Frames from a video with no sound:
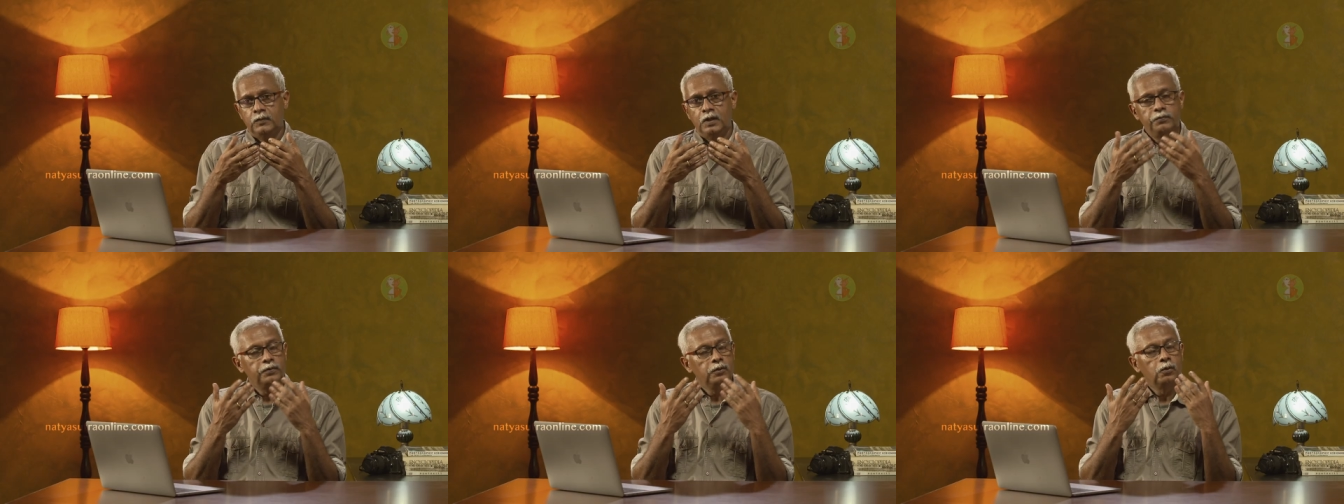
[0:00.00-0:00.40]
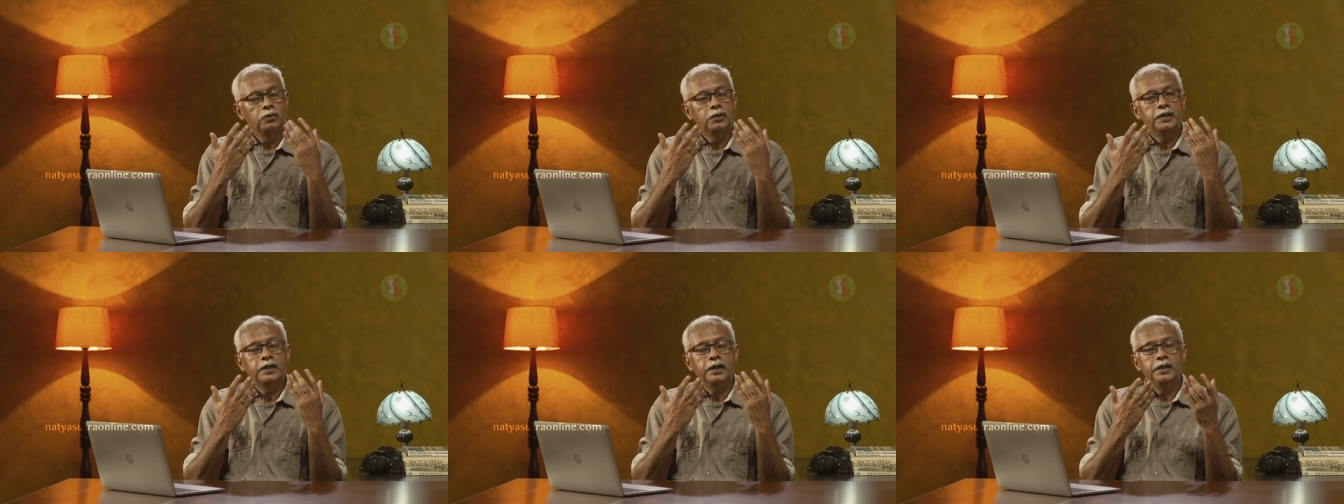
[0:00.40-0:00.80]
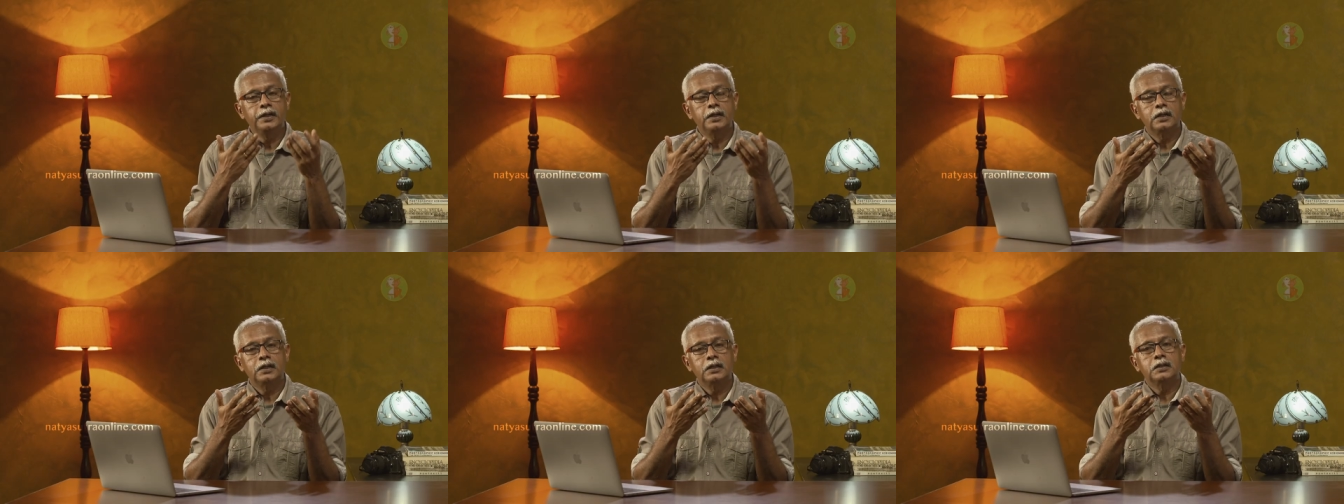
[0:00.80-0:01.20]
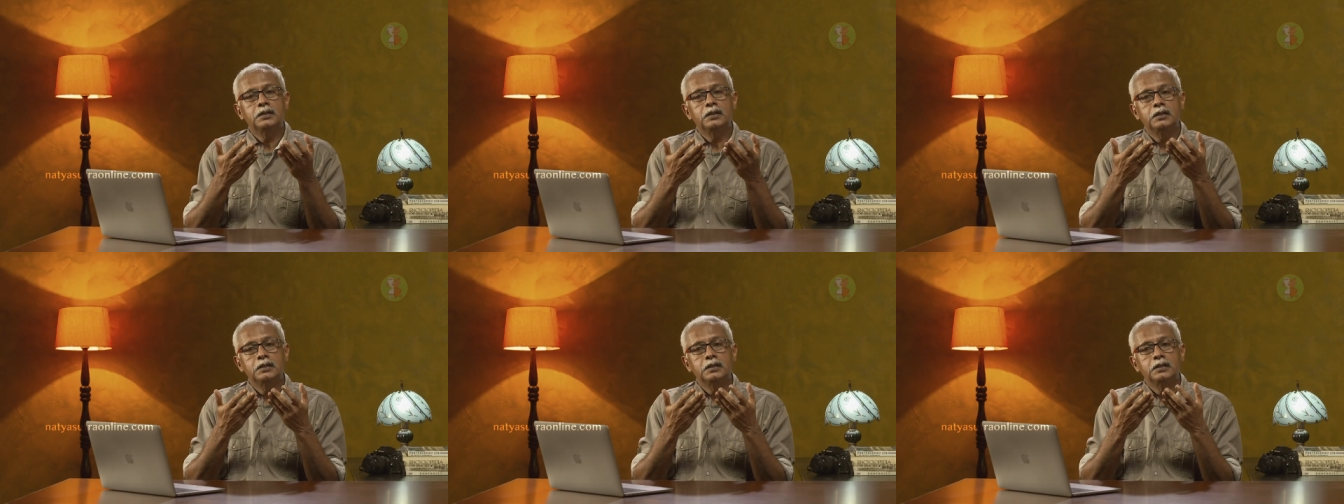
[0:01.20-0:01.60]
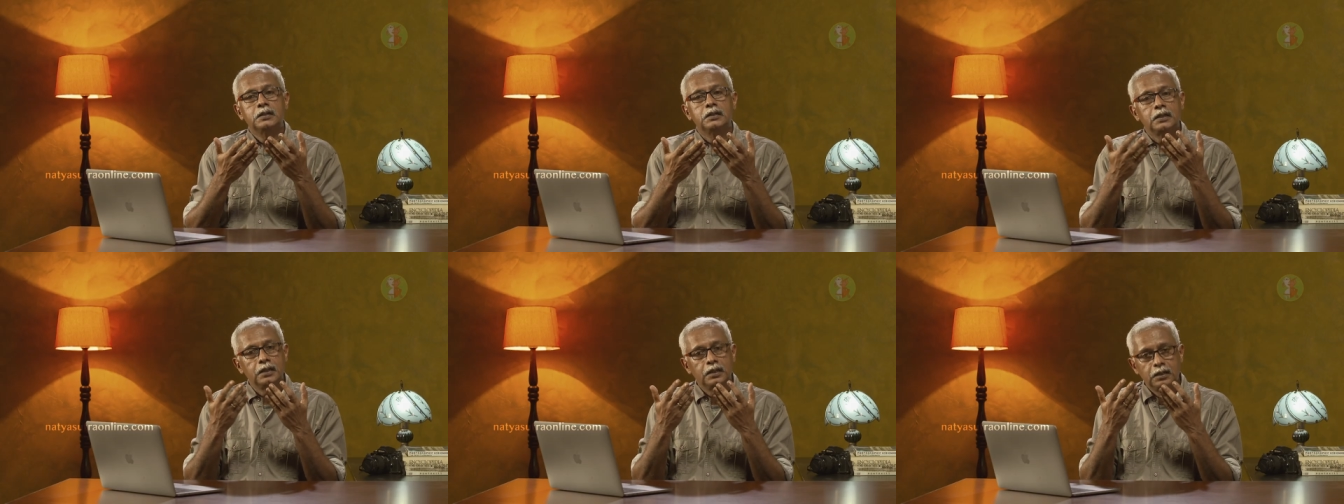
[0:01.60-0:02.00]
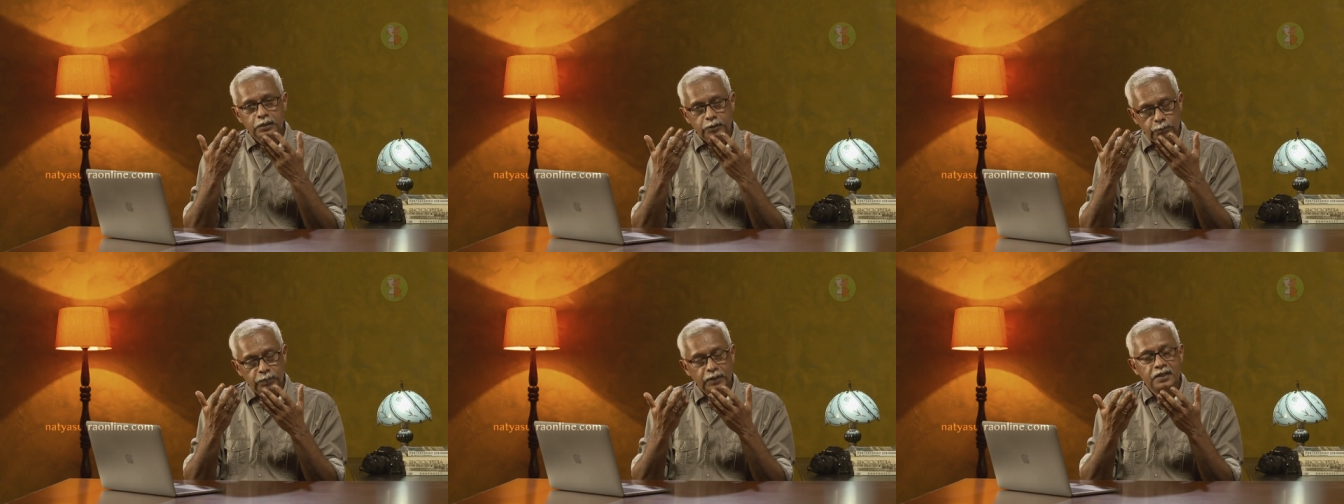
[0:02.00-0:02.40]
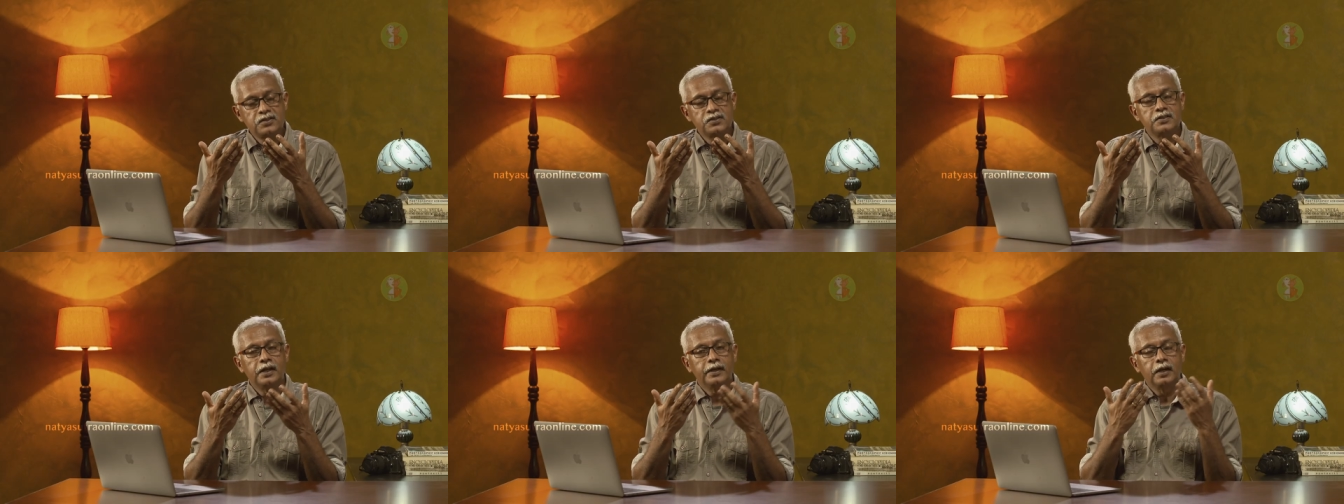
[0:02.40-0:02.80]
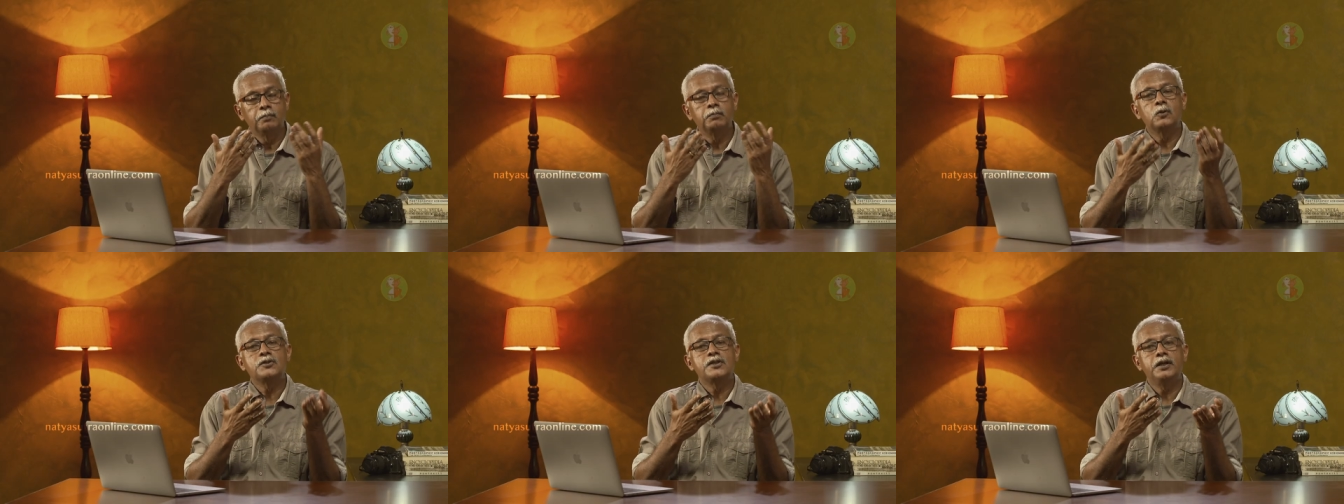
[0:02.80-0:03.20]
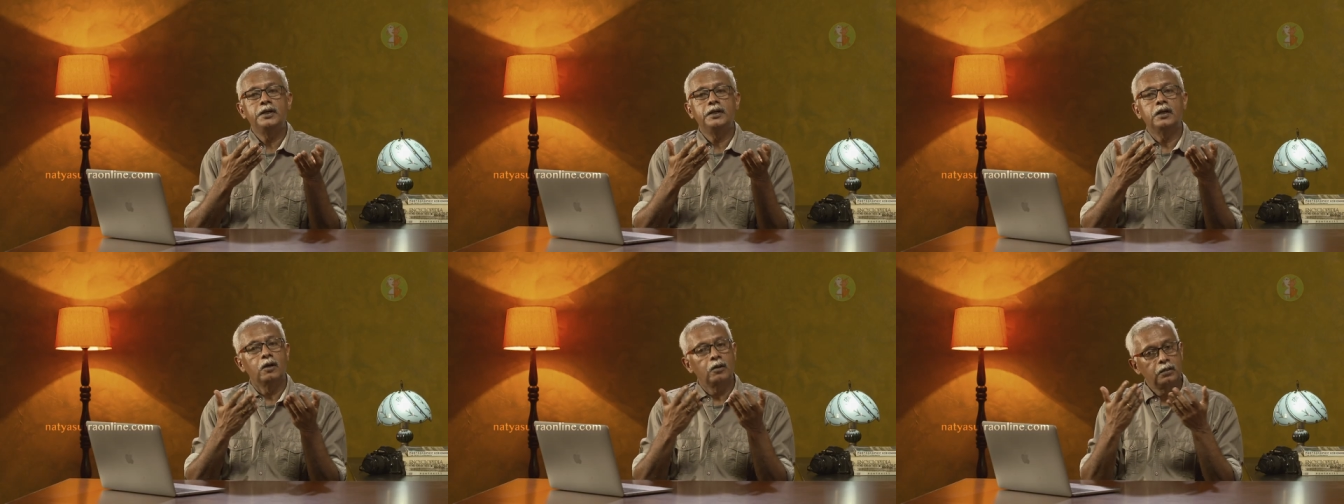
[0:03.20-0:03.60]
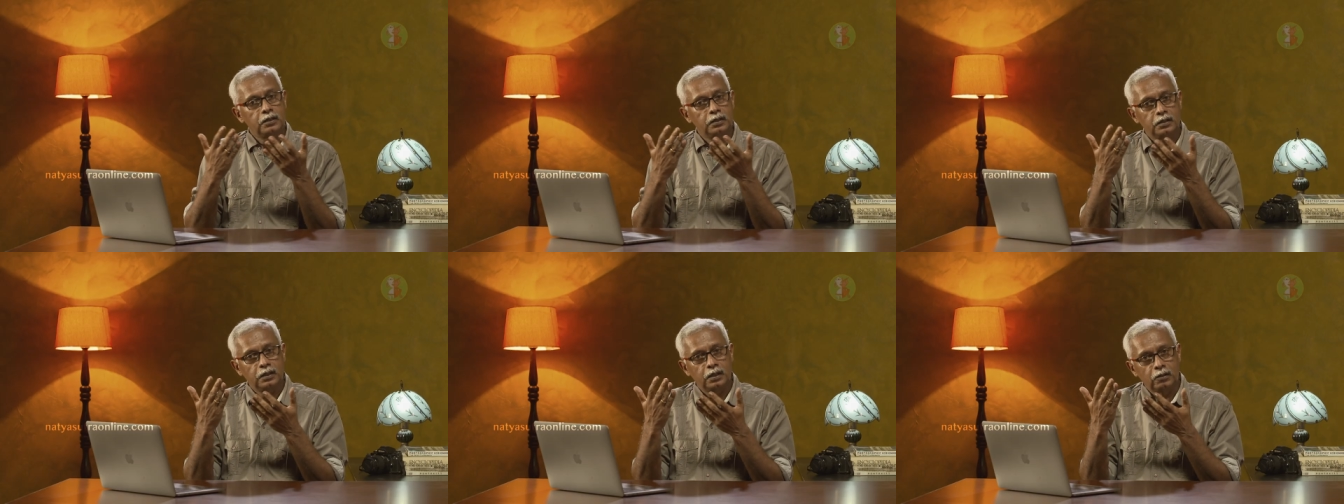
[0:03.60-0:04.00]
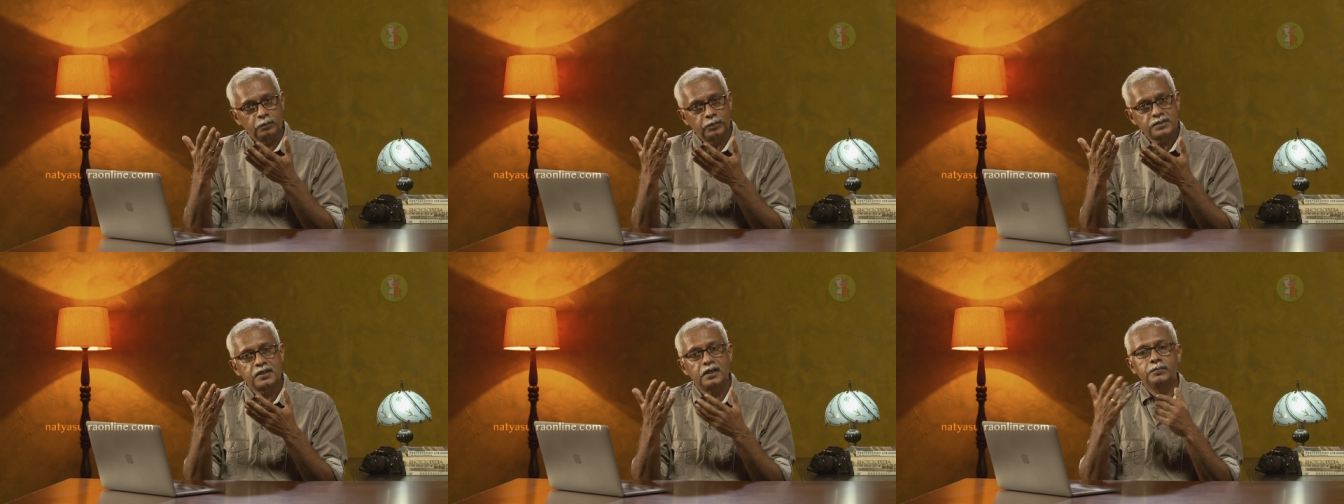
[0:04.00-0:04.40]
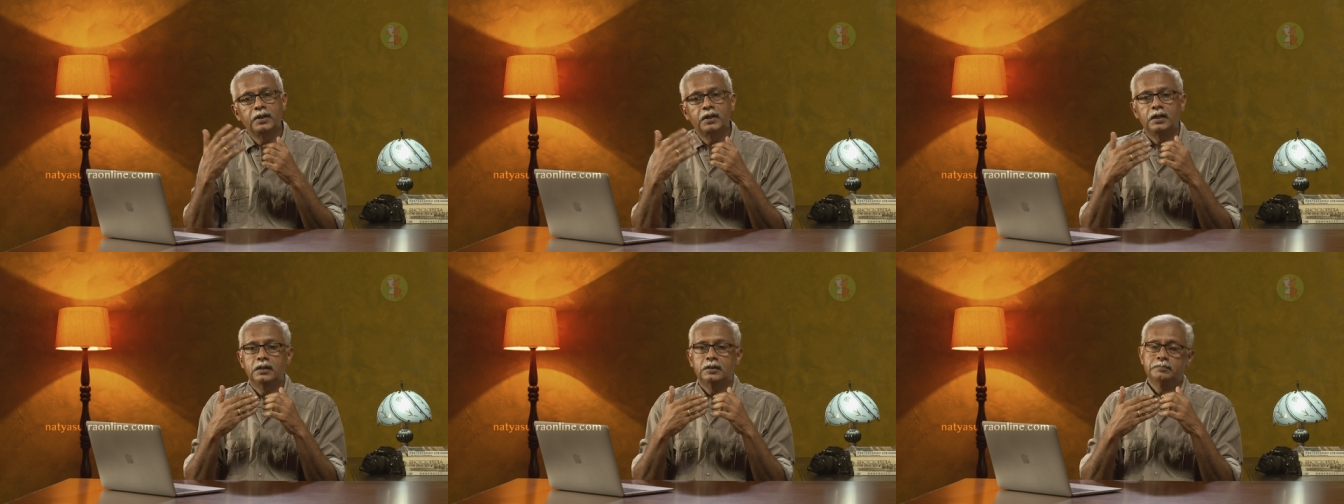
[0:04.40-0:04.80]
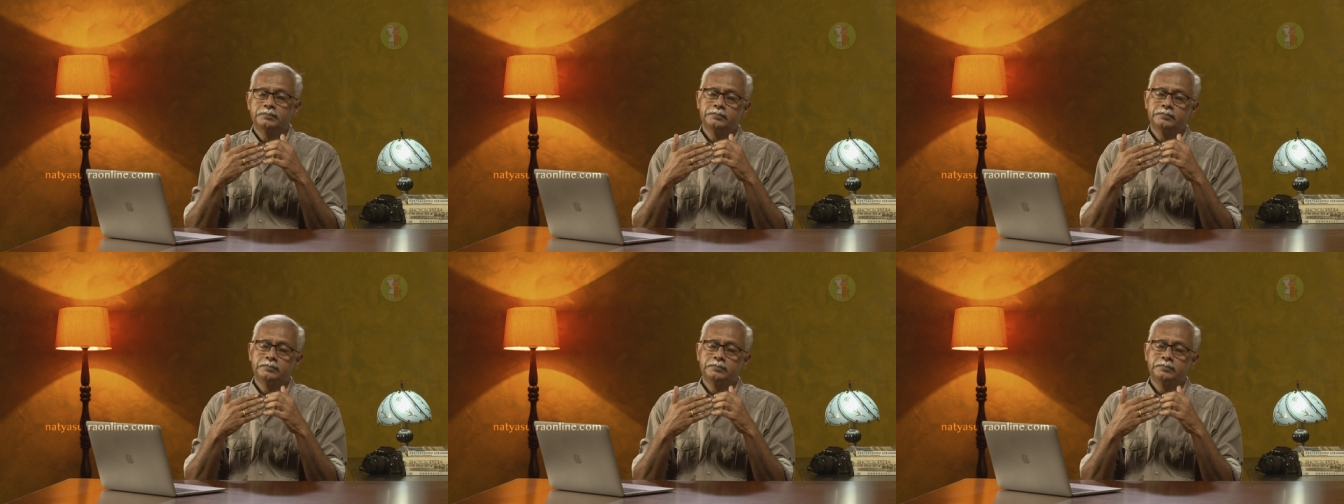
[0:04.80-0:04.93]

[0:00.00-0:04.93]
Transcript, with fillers: If you go to Kenya, places like Amboseli or Masai Mara,